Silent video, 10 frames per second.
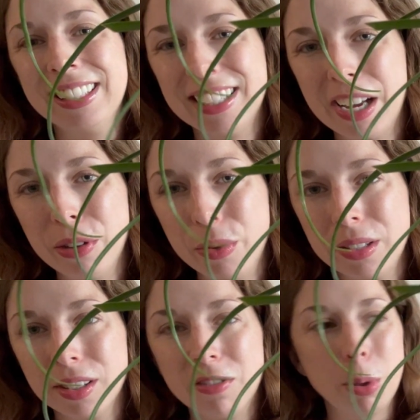I've always
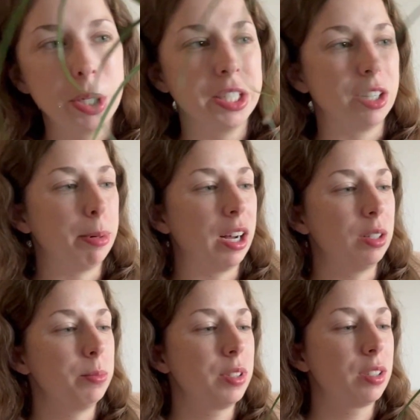loved ponytail
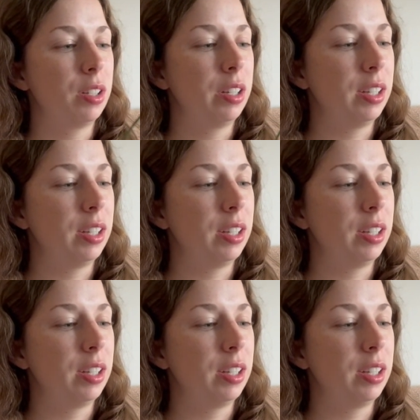palms.